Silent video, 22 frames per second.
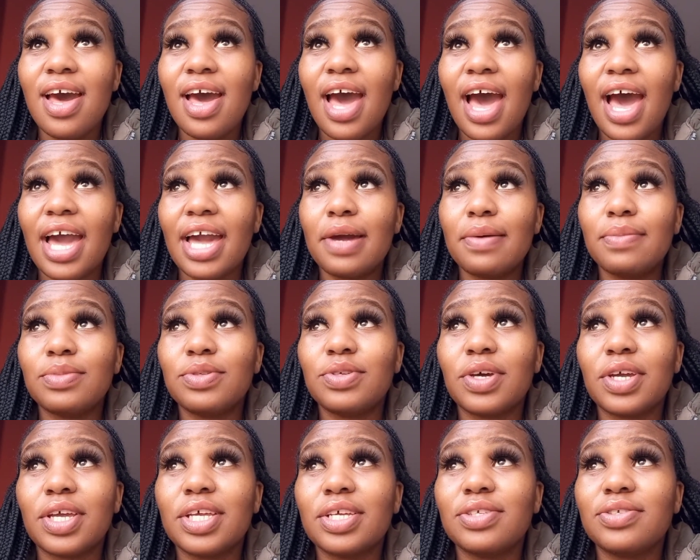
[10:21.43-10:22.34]
I am
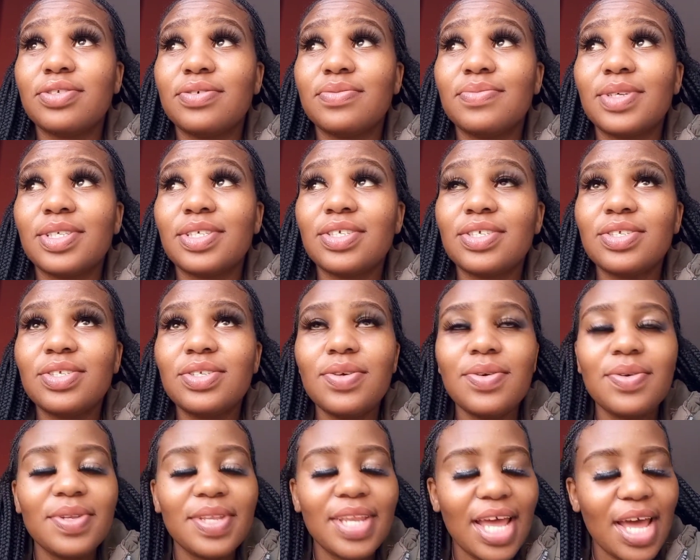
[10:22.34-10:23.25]
talking too much.
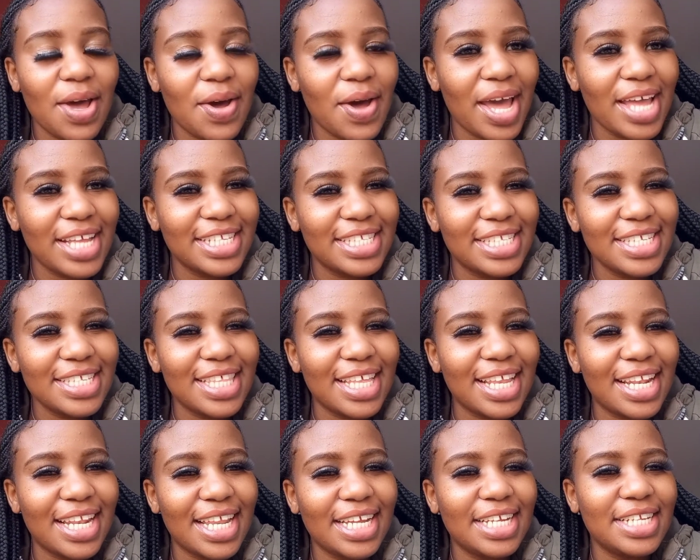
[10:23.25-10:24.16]
So now I see the
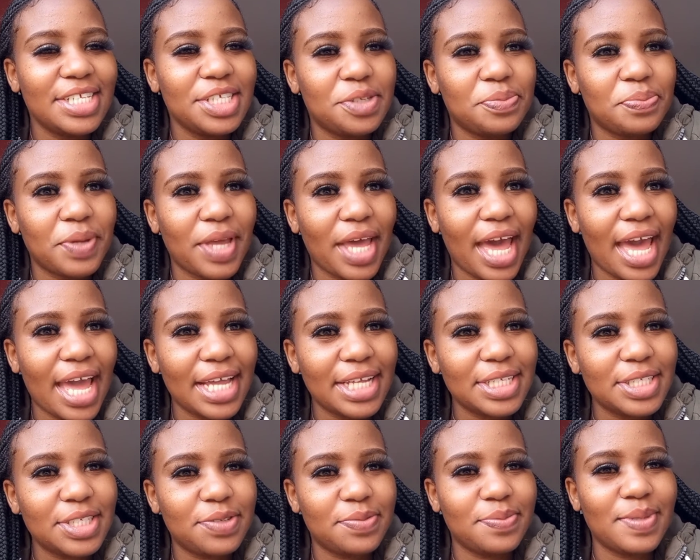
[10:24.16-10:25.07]
ladies
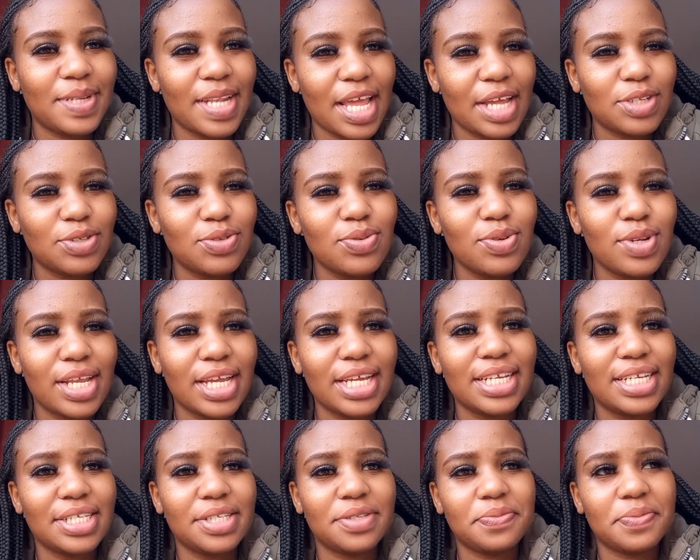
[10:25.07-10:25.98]
behind me, like two
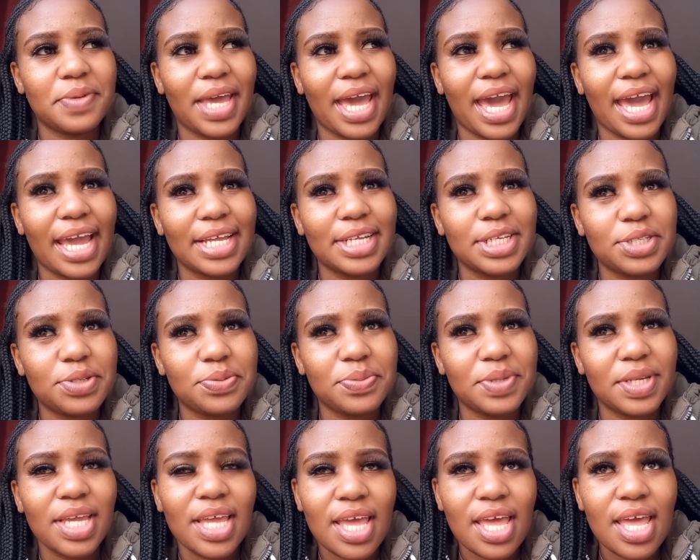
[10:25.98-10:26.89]
ladies behind
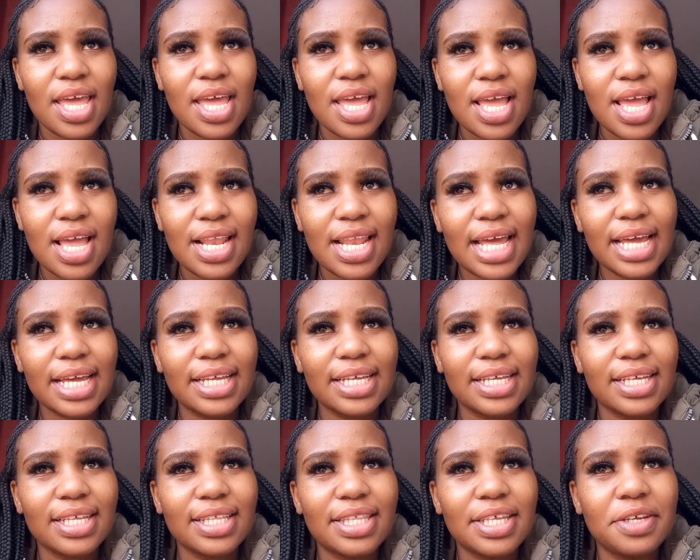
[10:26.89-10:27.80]
me. Like
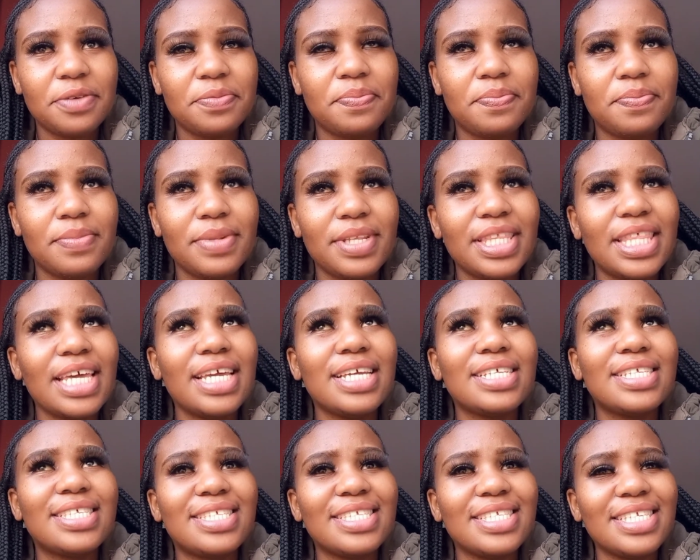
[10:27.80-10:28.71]
they they
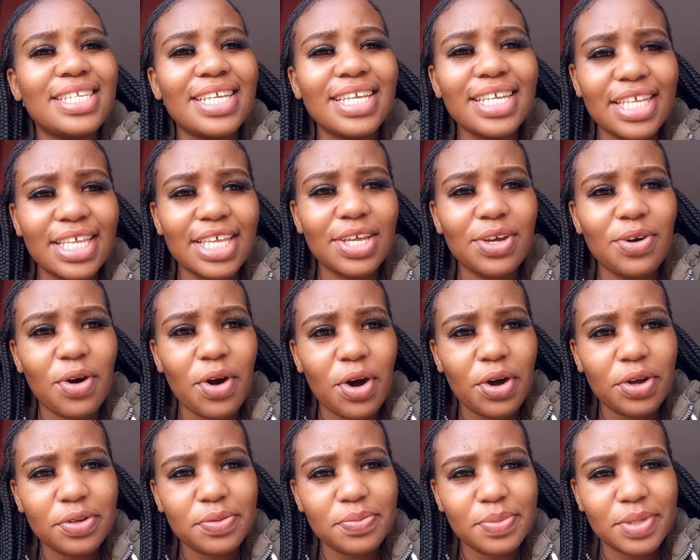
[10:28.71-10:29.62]
sneaking
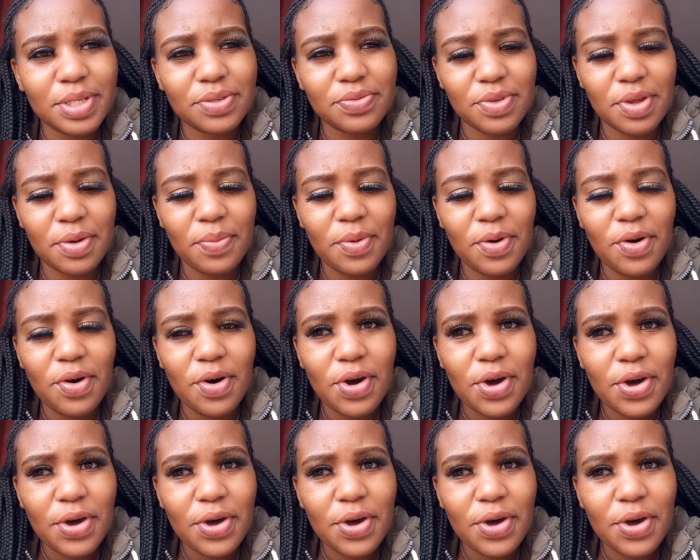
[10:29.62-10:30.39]
on me, yabo.